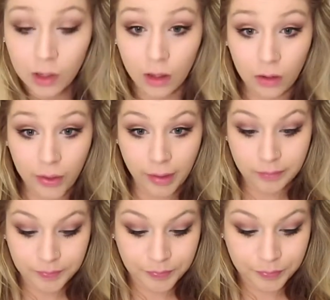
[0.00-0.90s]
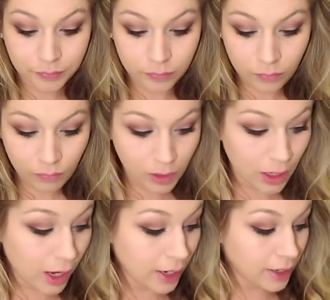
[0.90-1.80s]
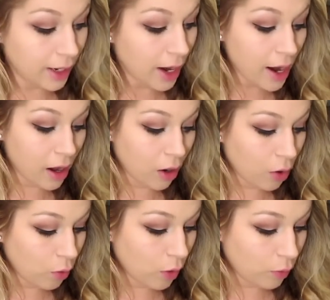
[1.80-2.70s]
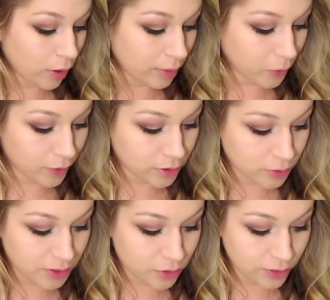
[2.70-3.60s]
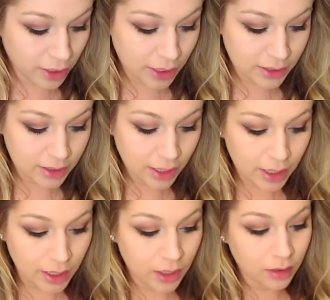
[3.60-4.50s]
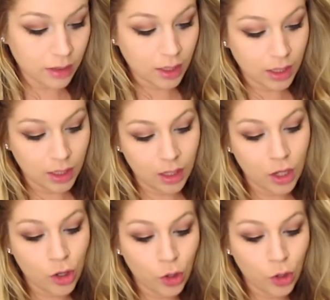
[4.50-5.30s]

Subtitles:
Okay, now what I'm going to be doing is taking the